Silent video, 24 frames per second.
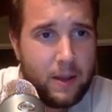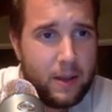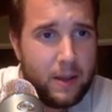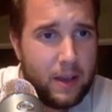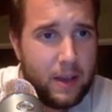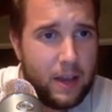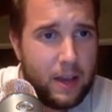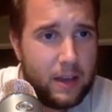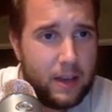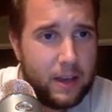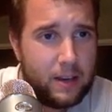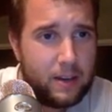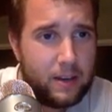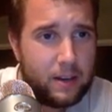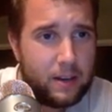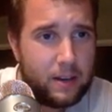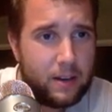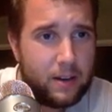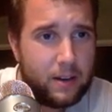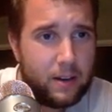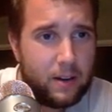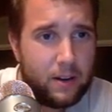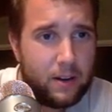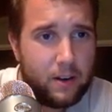and
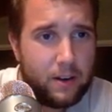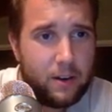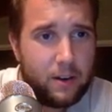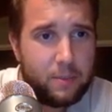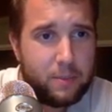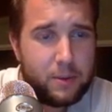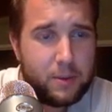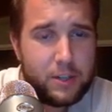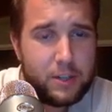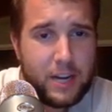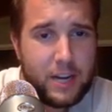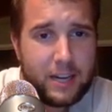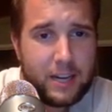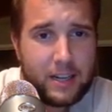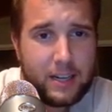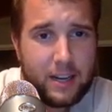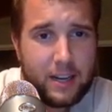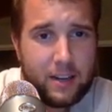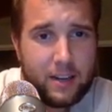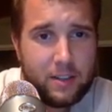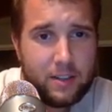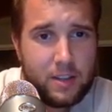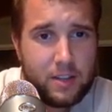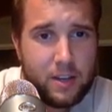on our
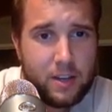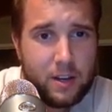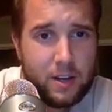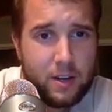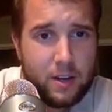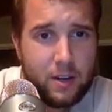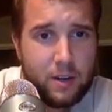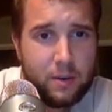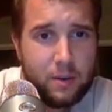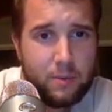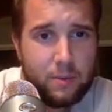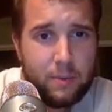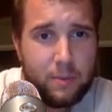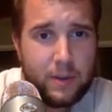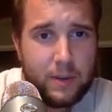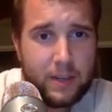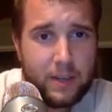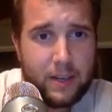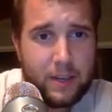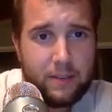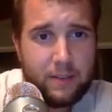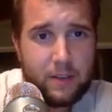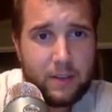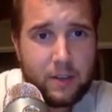projectiles, we
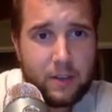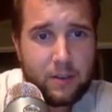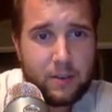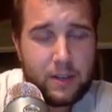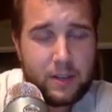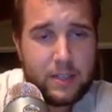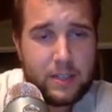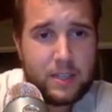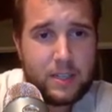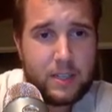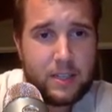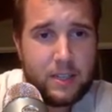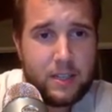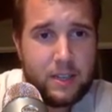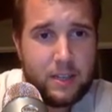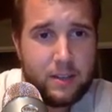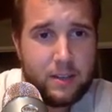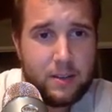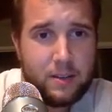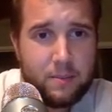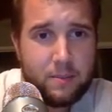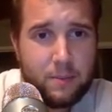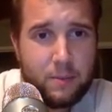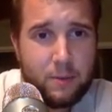could even increase
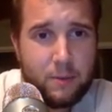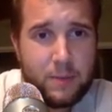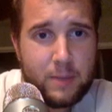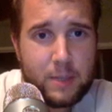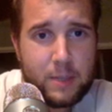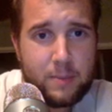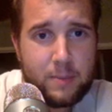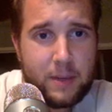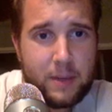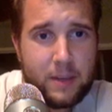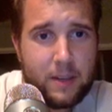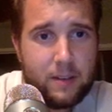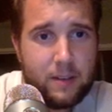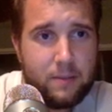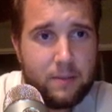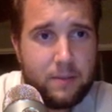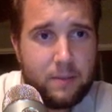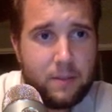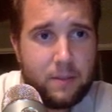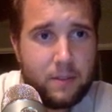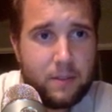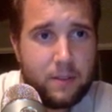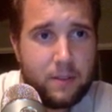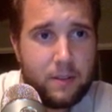the movement speed of
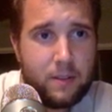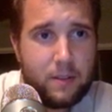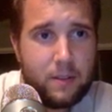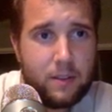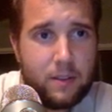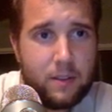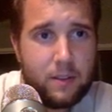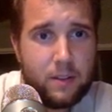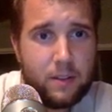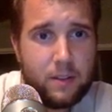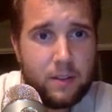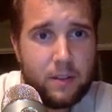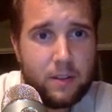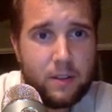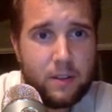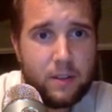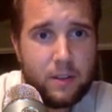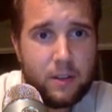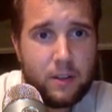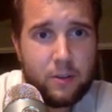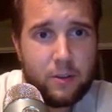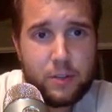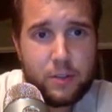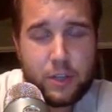
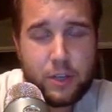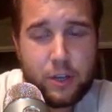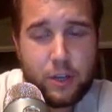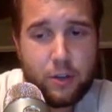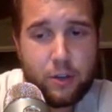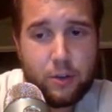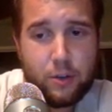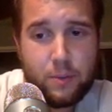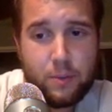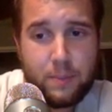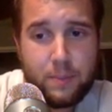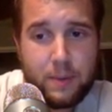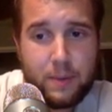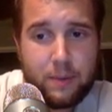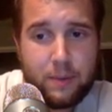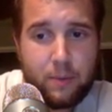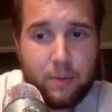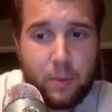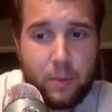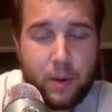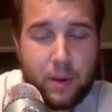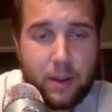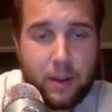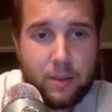those two if
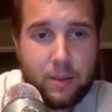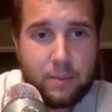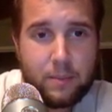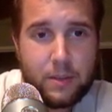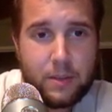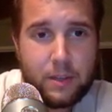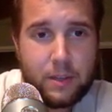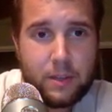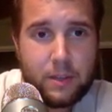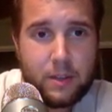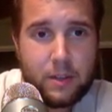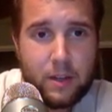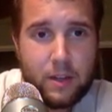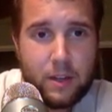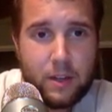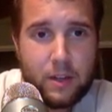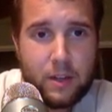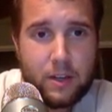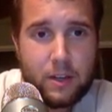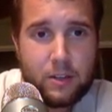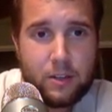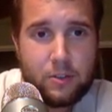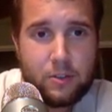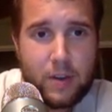we wanted them to
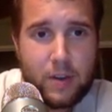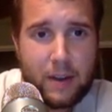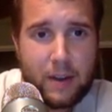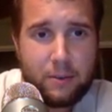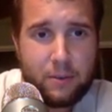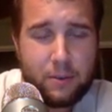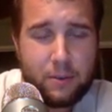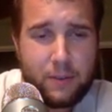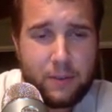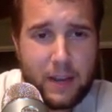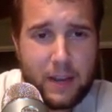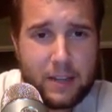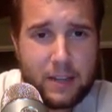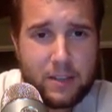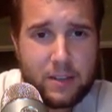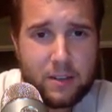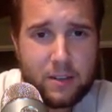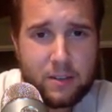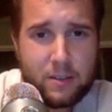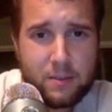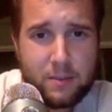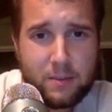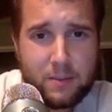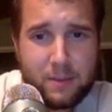travel
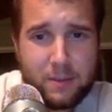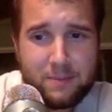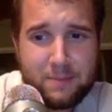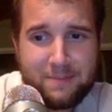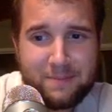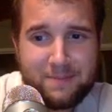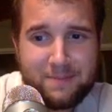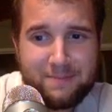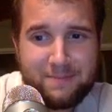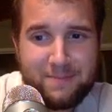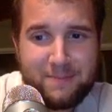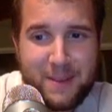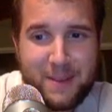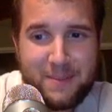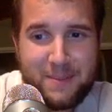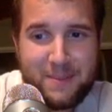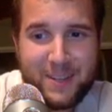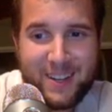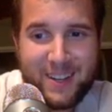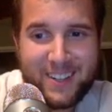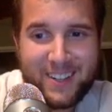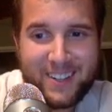faster. Maybe not a